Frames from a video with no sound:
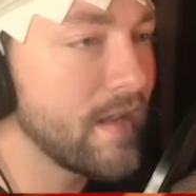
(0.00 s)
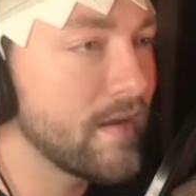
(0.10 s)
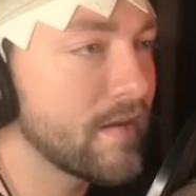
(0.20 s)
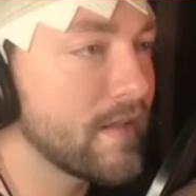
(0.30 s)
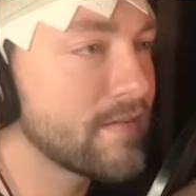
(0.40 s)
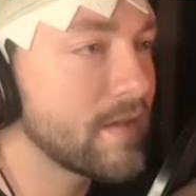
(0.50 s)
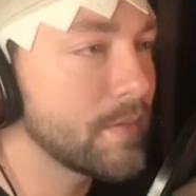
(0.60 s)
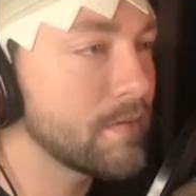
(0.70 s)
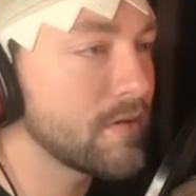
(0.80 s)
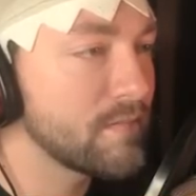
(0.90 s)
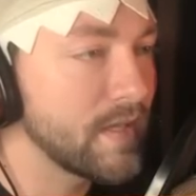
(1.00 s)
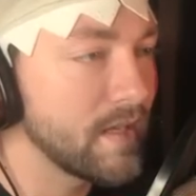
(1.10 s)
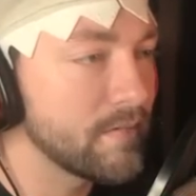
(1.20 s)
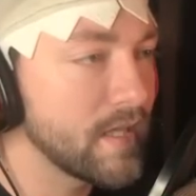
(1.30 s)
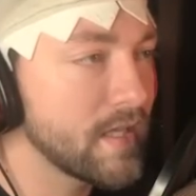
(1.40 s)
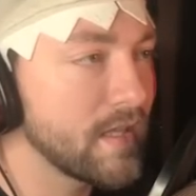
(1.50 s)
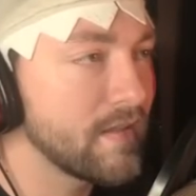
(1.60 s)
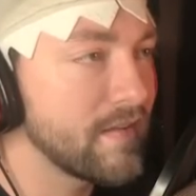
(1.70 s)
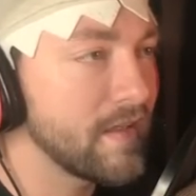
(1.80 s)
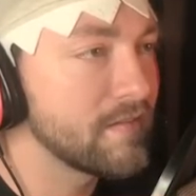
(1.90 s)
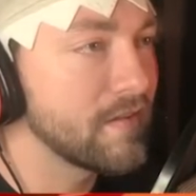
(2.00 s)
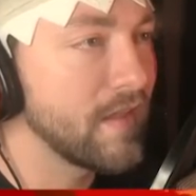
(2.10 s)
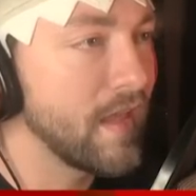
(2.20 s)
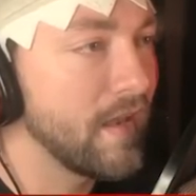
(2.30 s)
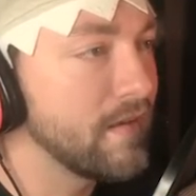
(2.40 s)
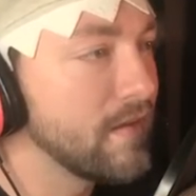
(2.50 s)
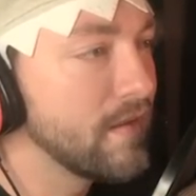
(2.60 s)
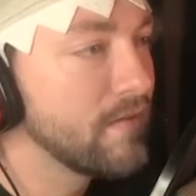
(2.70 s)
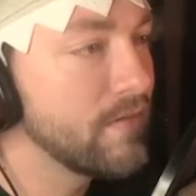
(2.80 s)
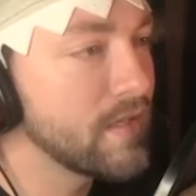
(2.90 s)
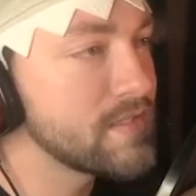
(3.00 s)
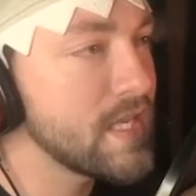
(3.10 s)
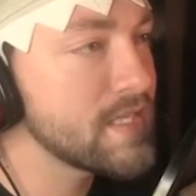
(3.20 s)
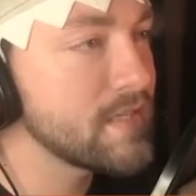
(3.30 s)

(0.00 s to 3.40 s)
here, he's coming with me. I'm kicking his head to the end because he's